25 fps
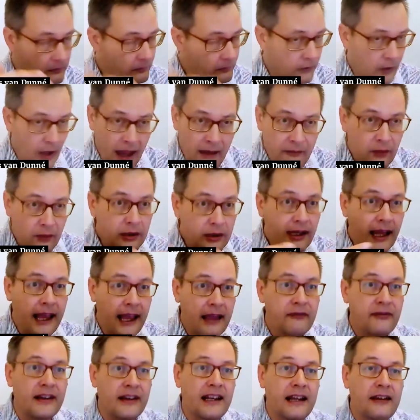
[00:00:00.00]
have all the
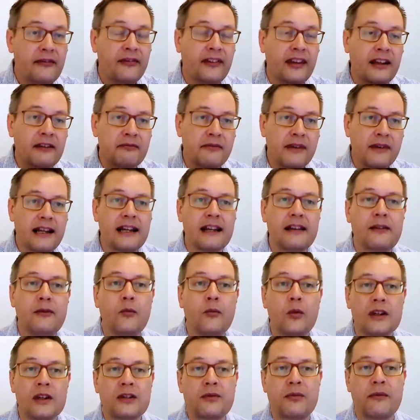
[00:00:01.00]
heavy lifting ready
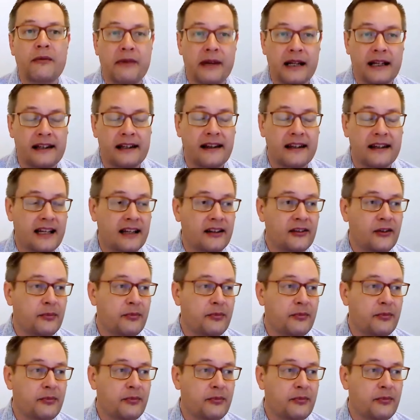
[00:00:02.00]
once we bring this into